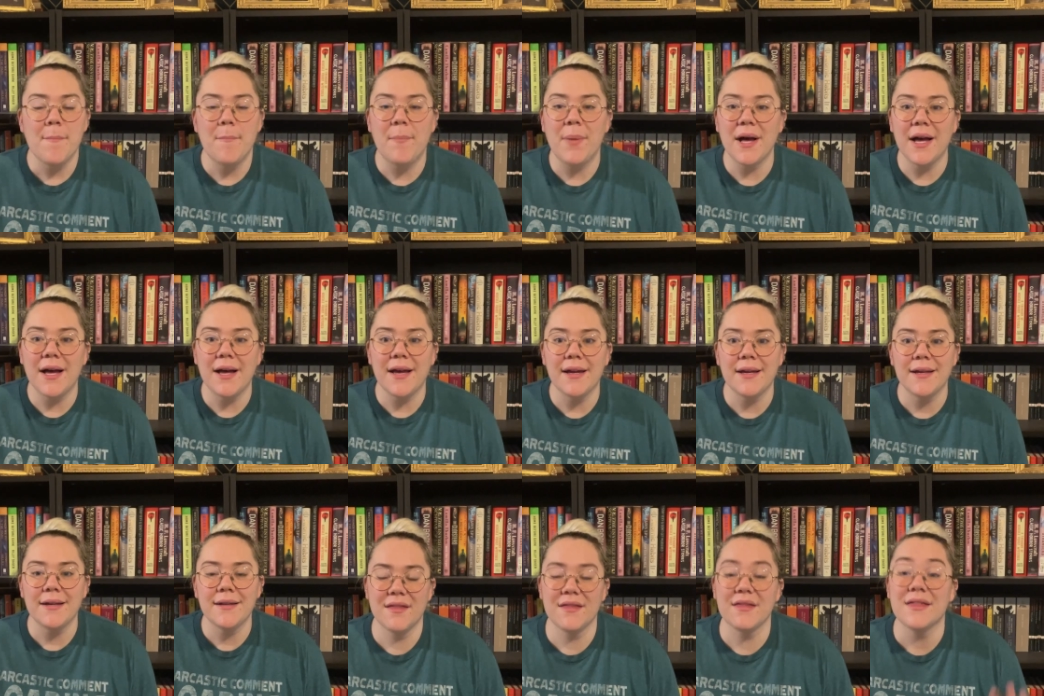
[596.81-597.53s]

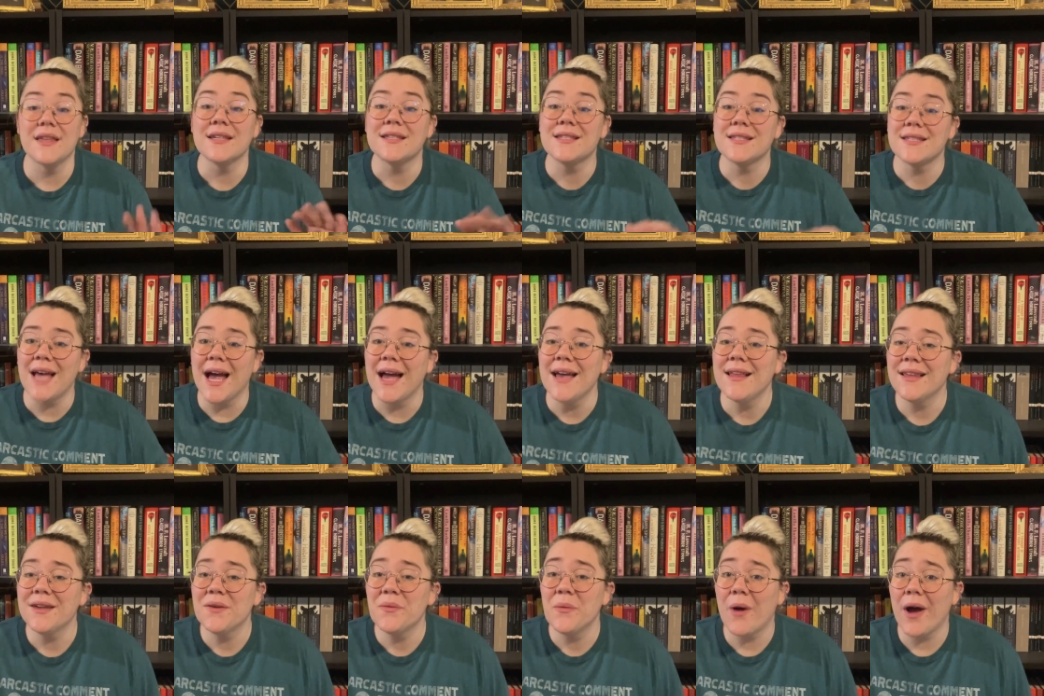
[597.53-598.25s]
But The
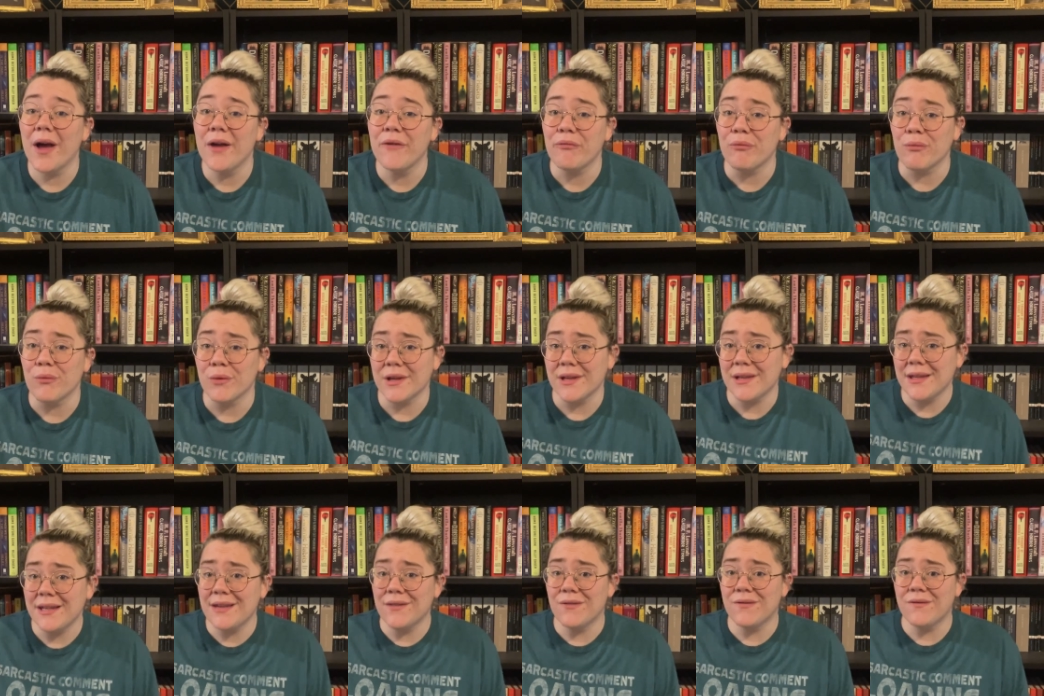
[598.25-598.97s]
Silent Wife
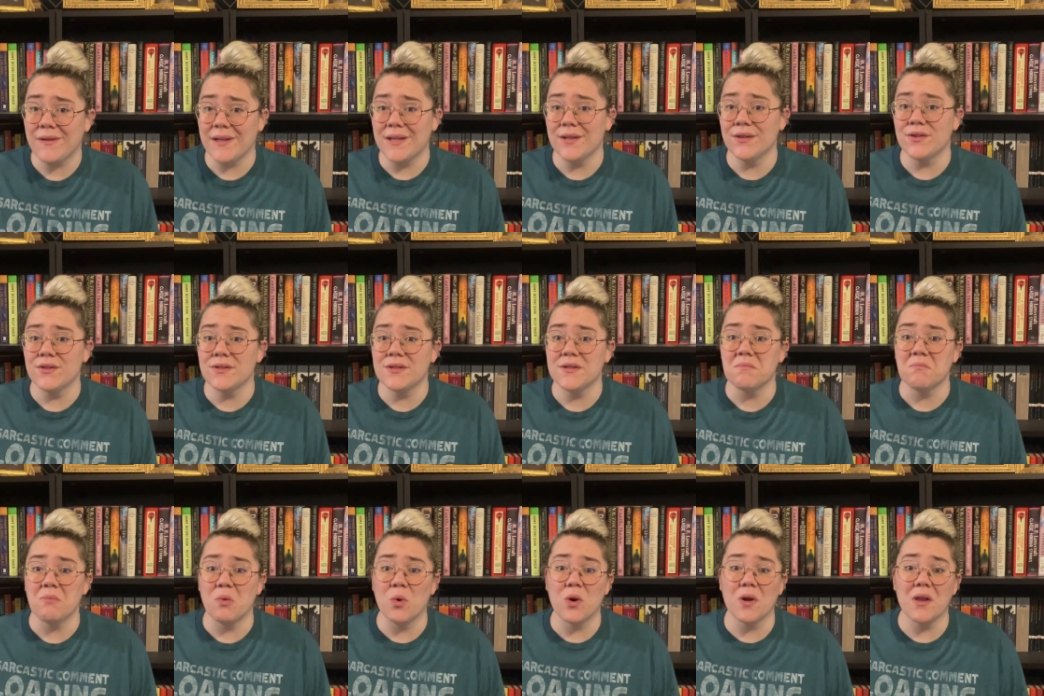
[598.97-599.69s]
really feels
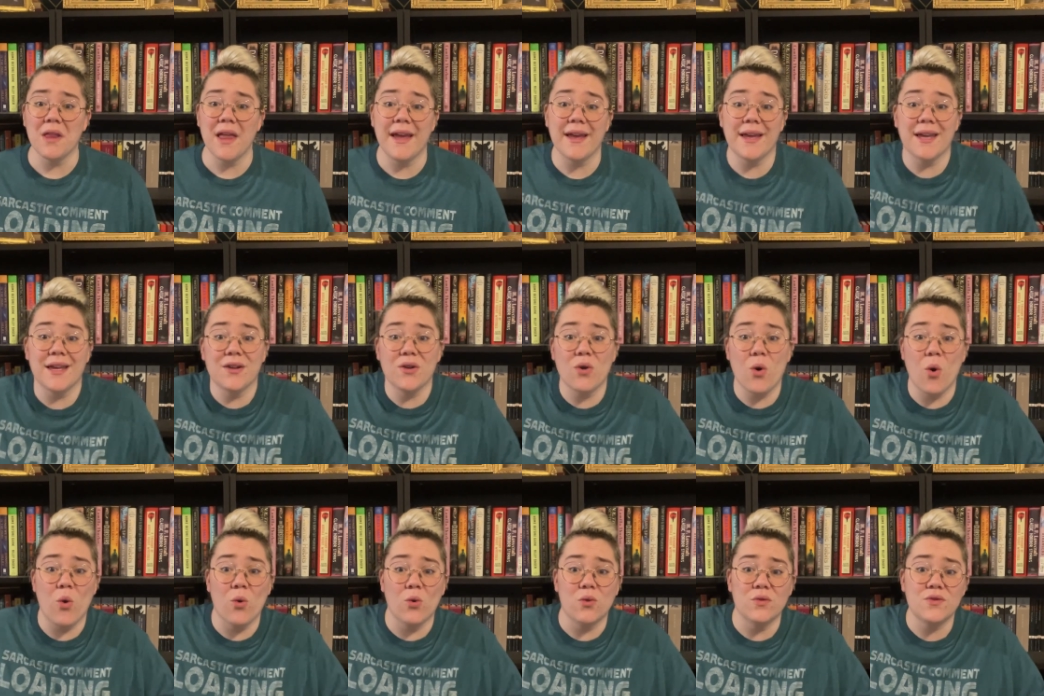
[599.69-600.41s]
more like an
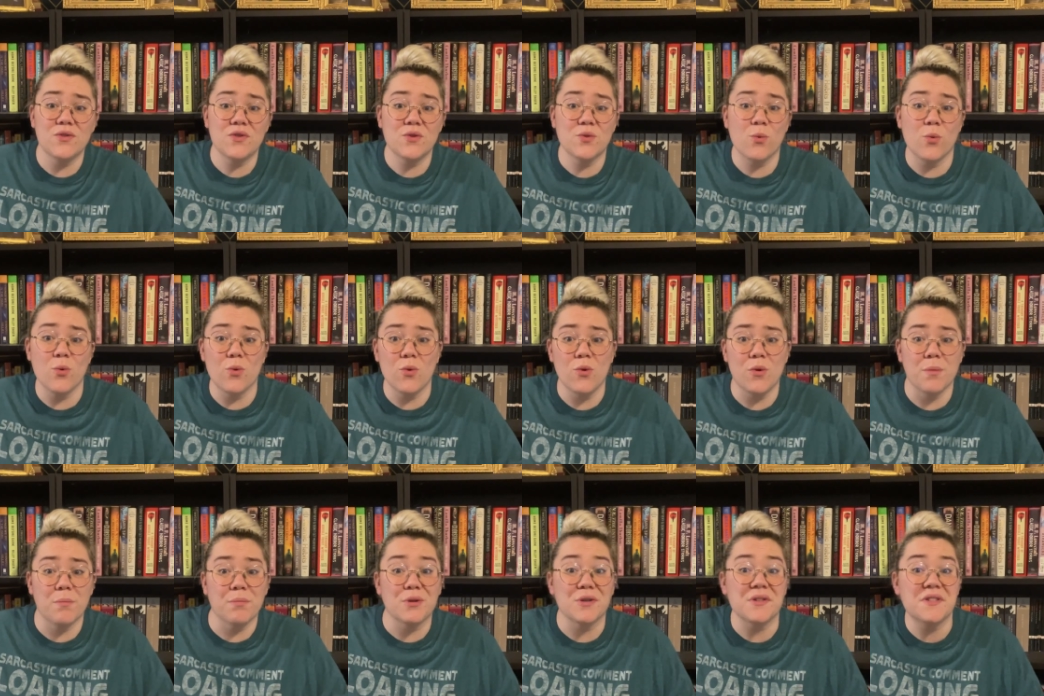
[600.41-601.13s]
old
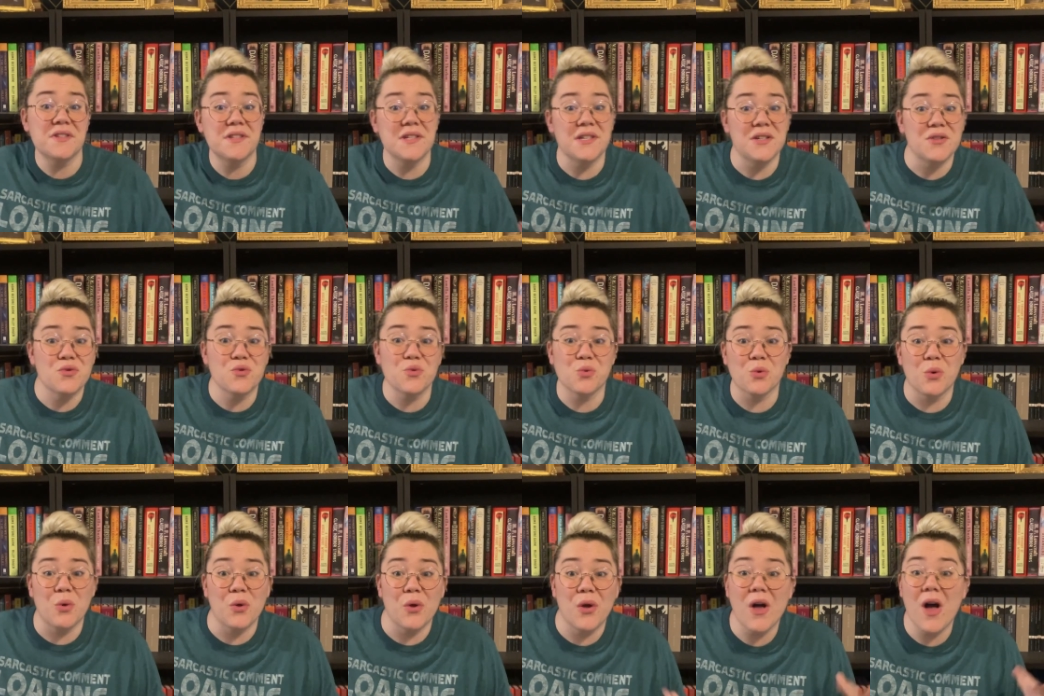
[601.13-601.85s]
school
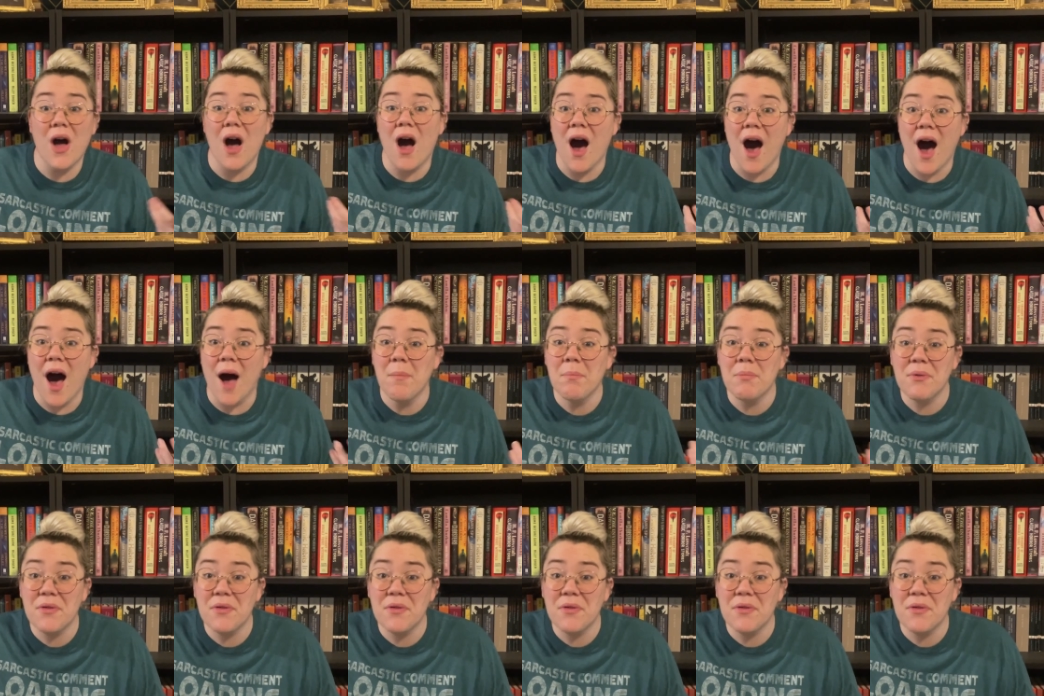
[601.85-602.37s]
procedural cop